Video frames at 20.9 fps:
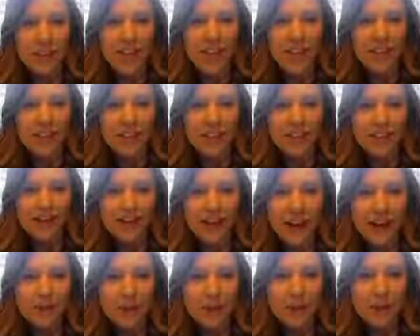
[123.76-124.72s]
today, at least
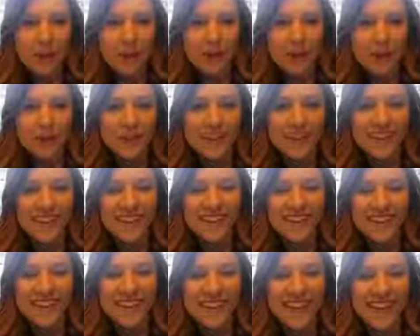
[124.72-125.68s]
five new people.
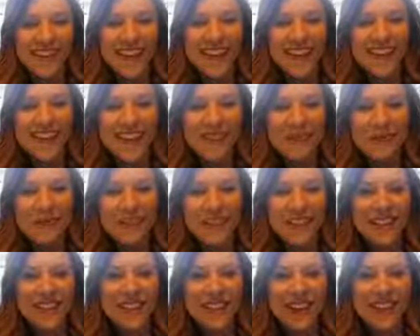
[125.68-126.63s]
Thanks,
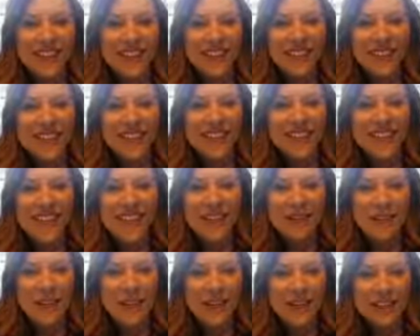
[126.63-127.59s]
everybody. Have a great day
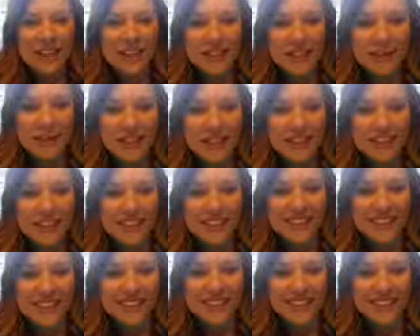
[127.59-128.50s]
and Merry Christmas.